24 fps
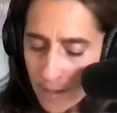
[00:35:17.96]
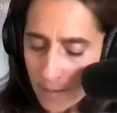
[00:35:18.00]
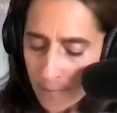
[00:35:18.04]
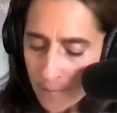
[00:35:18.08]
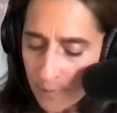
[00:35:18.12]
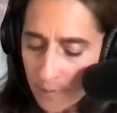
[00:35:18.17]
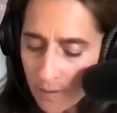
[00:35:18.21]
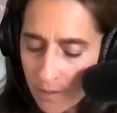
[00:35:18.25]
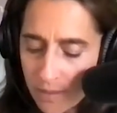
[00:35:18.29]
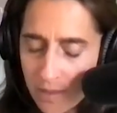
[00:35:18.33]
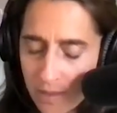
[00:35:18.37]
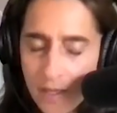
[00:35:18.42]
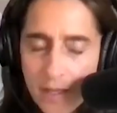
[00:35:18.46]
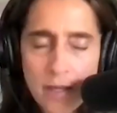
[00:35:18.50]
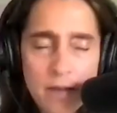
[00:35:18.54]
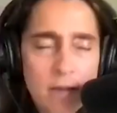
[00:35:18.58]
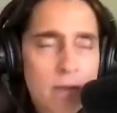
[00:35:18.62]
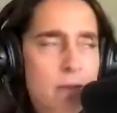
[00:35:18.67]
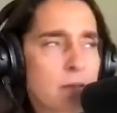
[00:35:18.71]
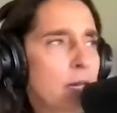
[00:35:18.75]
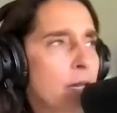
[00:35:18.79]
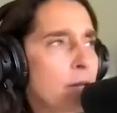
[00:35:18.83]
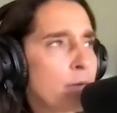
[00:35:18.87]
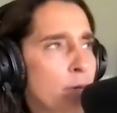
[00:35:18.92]
the thing
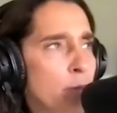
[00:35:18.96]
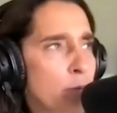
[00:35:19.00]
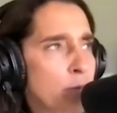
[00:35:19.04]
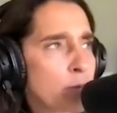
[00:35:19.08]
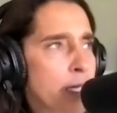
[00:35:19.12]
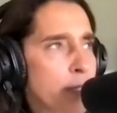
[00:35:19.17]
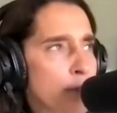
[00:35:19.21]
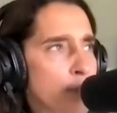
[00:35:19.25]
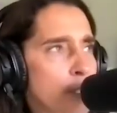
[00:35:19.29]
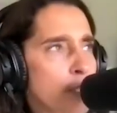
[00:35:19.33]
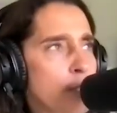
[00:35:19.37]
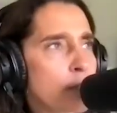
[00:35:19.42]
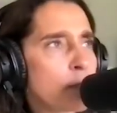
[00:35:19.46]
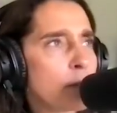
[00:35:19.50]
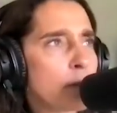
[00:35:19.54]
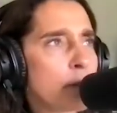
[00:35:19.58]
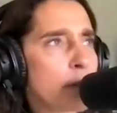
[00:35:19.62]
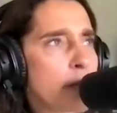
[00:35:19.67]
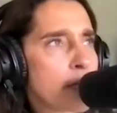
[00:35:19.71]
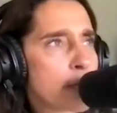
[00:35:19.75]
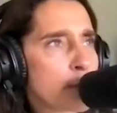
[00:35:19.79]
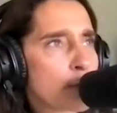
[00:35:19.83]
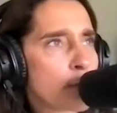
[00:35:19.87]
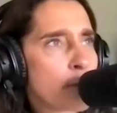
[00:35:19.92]
that I wrote down too
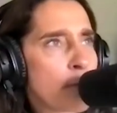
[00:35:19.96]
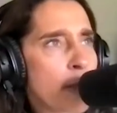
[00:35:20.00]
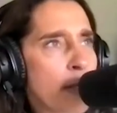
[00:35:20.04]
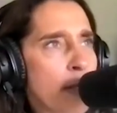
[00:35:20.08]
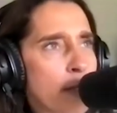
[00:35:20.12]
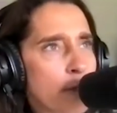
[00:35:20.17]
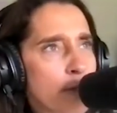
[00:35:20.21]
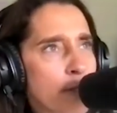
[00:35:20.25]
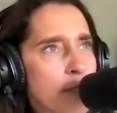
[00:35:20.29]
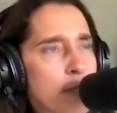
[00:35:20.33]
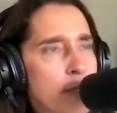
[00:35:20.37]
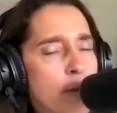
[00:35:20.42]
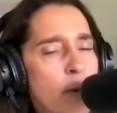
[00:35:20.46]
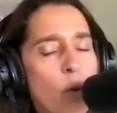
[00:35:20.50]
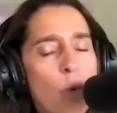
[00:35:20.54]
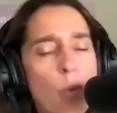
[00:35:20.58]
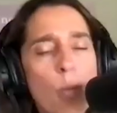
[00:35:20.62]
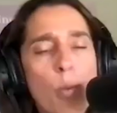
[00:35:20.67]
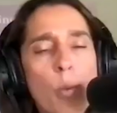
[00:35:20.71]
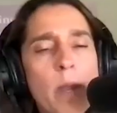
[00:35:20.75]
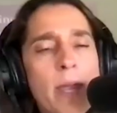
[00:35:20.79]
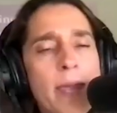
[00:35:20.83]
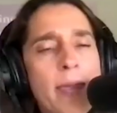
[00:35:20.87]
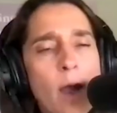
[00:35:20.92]
as a reminder is
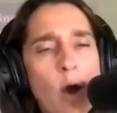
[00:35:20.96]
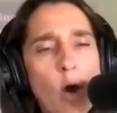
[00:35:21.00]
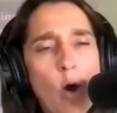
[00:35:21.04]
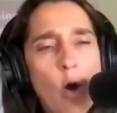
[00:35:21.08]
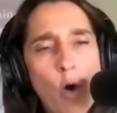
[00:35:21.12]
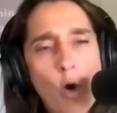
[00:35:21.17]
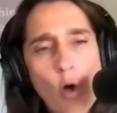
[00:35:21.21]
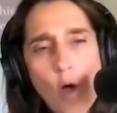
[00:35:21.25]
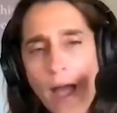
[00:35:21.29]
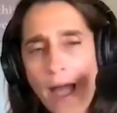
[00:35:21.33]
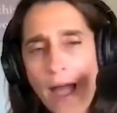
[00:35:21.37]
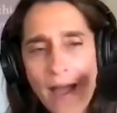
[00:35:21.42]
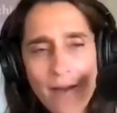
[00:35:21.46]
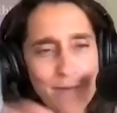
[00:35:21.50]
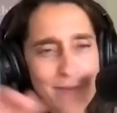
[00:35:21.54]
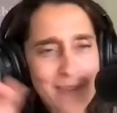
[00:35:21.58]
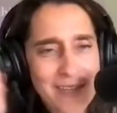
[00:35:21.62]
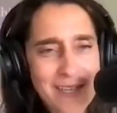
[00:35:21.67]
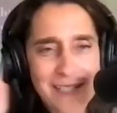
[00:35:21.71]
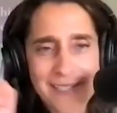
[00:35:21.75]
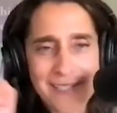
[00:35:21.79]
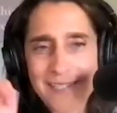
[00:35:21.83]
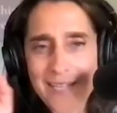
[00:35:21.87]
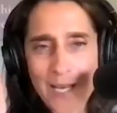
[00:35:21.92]
we all have
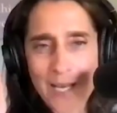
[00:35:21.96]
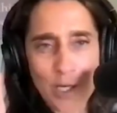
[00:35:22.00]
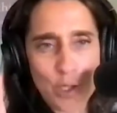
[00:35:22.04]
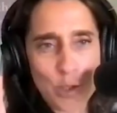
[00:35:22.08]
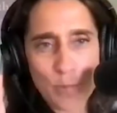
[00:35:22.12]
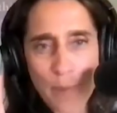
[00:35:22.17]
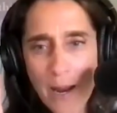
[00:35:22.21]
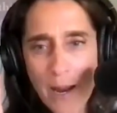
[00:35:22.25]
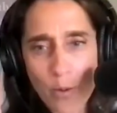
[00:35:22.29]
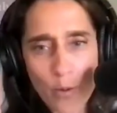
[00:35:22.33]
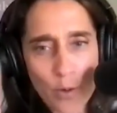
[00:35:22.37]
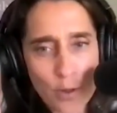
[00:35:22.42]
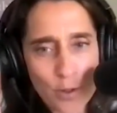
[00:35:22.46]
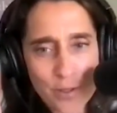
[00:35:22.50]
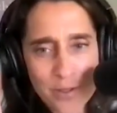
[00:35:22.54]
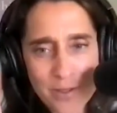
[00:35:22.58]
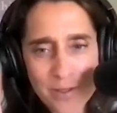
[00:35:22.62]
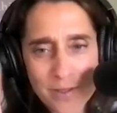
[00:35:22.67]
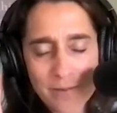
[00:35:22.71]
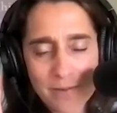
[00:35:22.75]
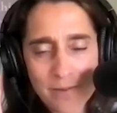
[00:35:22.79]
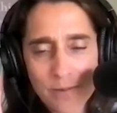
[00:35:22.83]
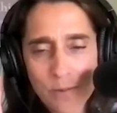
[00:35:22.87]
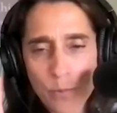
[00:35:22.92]
these sage powers.
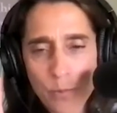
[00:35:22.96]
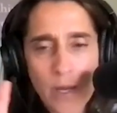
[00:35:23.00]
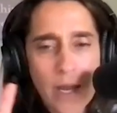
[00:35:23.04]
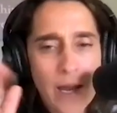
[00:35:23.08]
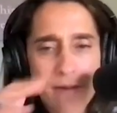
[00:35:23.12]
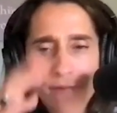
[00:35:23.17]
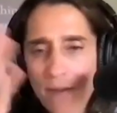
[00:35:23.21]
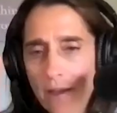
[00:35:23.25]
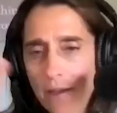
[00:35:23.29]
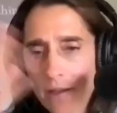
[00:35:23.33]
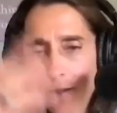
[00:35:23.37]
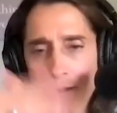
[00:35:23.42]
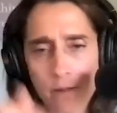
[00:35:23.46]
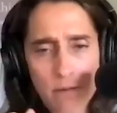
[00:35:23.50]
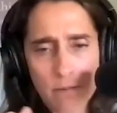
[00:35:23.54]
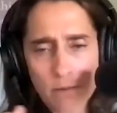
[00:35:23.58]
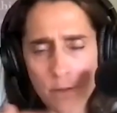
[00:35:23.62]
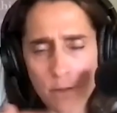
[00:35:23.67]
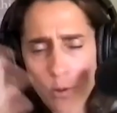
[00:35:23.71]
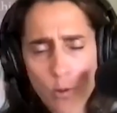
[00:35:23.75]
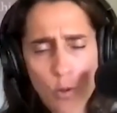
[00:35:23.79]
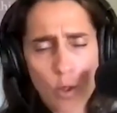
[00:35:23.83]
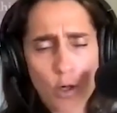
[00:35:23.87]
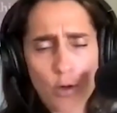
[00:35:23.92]
We have uh,
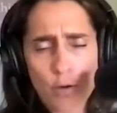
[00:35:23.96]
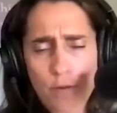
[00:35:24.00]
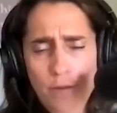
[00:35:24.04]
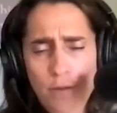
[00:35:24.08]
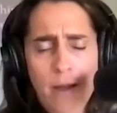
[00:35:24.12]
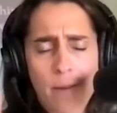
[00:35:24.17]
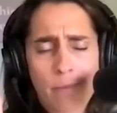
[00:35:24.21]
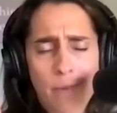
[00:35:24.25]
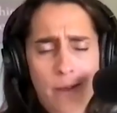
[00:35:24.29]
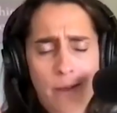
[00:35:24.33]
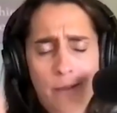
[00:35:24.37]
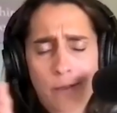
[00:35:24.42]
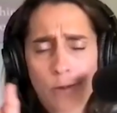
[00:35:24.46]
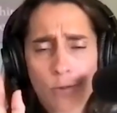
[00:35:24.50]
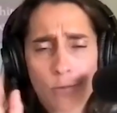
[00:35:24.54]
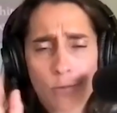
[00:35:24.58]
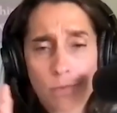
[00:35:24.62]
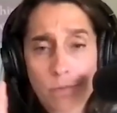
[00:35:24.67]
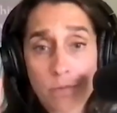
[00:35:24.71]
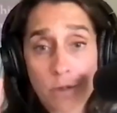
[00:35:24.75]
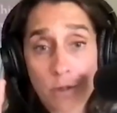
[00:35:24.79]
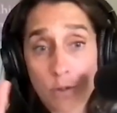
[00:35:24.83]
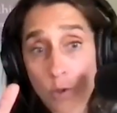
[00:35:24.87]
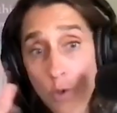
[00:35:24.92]
you heard them like they're
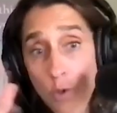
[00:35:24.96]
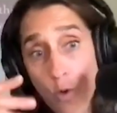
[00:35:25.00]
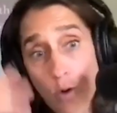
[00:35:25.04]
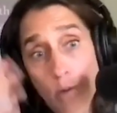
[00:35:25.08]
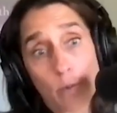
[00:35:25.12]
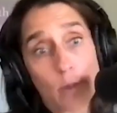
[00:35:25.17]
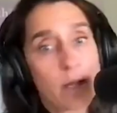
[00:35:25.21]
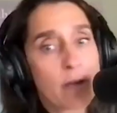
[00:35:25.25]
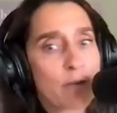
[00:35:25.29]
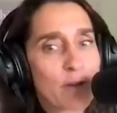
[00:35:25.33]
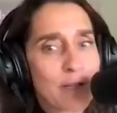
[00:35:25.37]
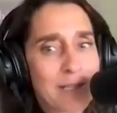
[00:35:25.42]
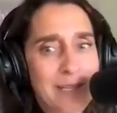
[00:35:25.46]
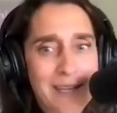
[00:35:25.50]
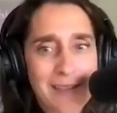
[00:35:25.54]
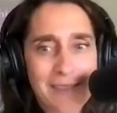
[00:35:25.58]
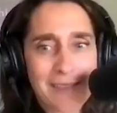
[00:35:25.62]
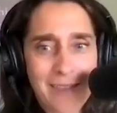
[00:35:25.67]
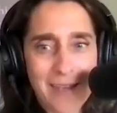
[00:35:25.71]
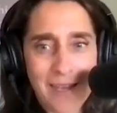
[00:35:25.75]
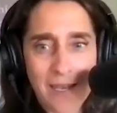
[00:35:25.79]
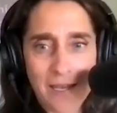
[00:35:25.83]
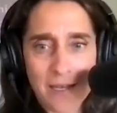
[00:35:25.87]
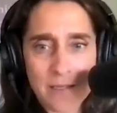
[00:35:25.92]
they're normal everyday
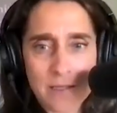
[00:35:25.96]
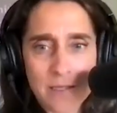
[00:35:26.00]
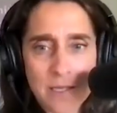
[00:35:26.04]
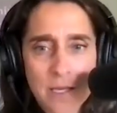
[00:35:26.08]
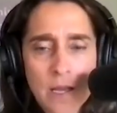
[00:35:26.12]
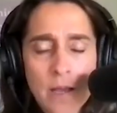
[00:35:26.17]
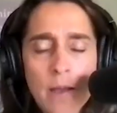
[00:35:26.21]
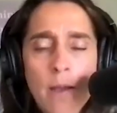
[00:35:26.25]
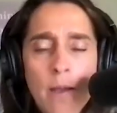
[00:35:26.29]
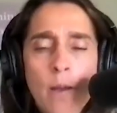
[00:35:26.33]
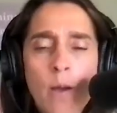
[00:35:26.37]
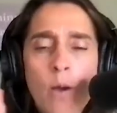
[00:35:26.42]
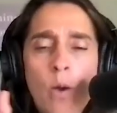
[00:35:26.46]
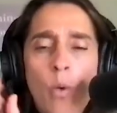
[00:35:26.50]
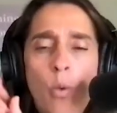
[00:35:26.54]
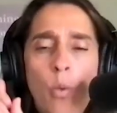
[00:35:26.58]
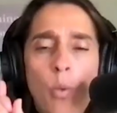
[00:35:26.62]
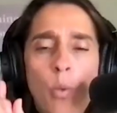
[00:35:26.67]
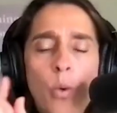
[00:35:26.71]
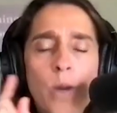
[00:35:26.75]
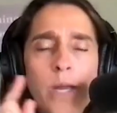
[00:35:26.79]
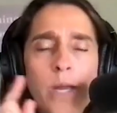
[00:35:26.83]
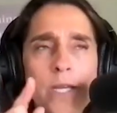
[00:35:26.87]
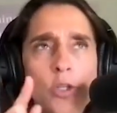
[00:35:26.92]
things.
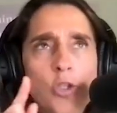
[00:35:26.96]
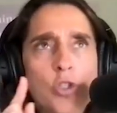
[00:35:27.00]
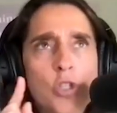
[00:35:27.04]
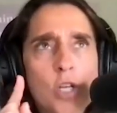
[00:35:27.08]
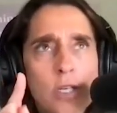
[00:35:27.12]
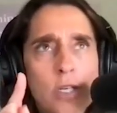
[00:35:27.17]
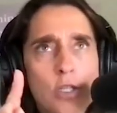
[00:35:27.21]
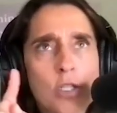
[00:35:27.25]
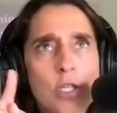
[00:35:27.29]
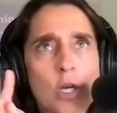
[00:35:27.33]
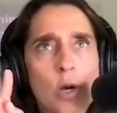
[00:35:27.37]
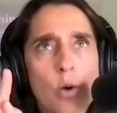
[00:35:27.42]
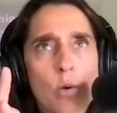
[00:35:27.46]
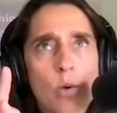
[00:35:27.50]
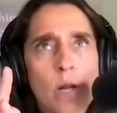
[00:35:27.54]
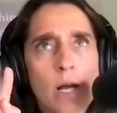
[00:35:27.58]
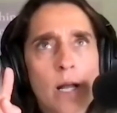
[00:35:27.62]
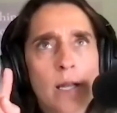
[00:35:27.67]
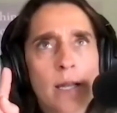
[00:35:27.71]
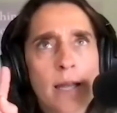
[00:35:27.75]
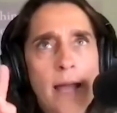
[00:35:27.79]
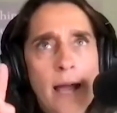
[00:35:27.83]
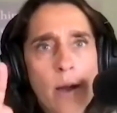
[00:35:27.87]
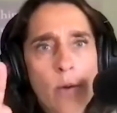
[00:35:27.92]
We just don't
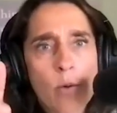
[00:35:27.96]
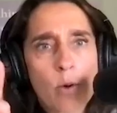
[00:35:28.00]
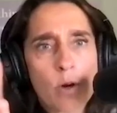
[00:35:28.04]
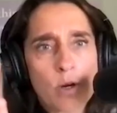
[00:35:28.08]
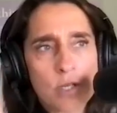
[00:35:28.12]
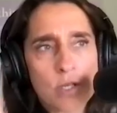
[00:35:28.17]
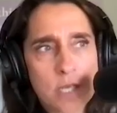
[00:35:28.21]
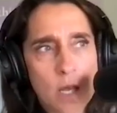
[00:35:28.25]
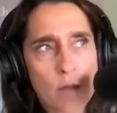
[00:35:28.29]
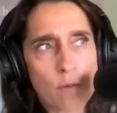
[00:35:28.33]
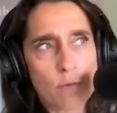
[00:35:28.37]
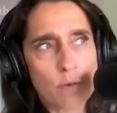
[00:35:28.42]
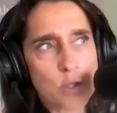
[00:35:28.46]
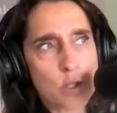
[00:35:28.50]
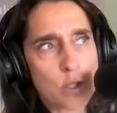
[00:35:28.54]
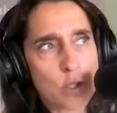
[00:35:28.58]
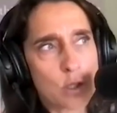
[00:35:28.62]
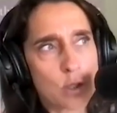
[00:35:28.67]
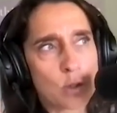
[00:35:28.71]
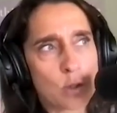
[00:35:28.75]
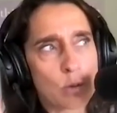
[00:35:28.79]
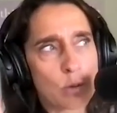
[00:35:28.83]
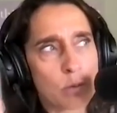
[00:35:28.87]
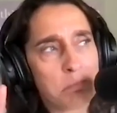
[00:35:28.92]
allow ourselves
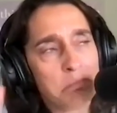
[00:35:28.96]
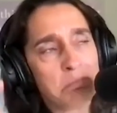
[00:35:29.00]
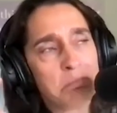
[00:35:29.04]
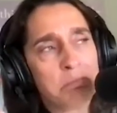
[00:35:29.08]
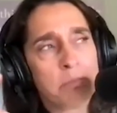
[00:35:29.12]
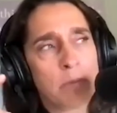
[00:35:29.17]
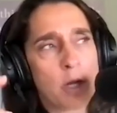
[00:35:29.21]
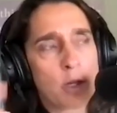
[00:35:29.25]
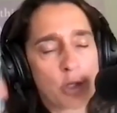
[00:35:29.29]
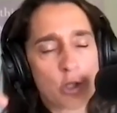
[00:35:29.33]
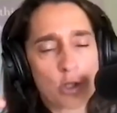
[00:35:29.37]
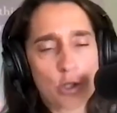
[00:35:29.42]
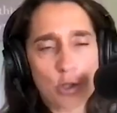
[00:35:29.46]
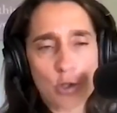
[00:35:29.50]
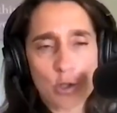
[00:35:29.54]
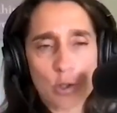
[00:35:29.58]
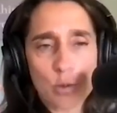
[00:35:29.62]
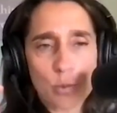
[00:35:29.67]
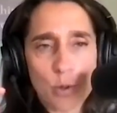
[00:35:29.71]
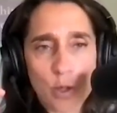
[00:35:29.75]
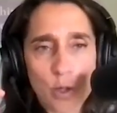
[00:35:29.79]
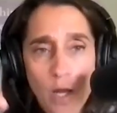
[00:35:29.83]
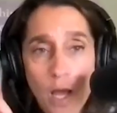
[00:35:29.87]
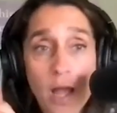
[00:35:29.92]
to I'll just use the
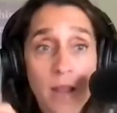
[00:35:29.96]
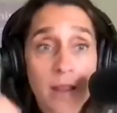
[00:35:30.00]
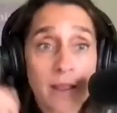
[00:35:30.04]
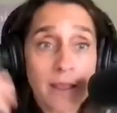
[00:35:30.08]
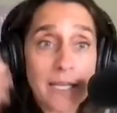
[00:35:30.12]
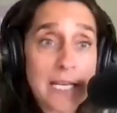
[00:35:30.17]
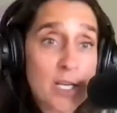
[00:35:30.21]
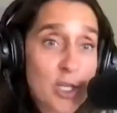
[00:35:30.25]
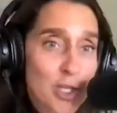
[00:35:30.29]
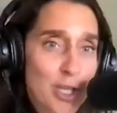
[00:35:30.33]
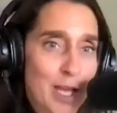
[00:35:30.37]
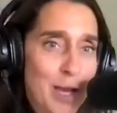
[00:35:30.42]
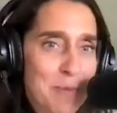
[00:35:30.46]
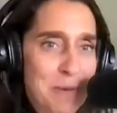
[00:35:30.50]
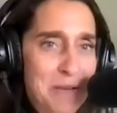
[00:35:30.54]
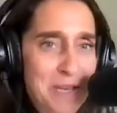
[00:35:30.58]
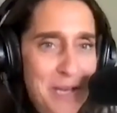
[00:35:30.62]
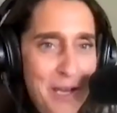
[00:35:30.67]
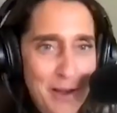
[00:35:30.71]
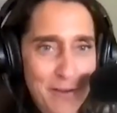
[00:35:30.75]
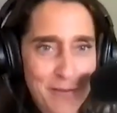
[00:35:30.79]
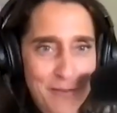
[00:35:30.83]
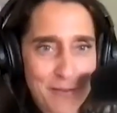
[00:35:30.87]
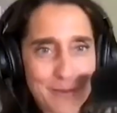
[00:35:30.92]
word unleash them
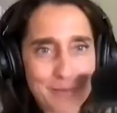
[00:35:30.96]
enough.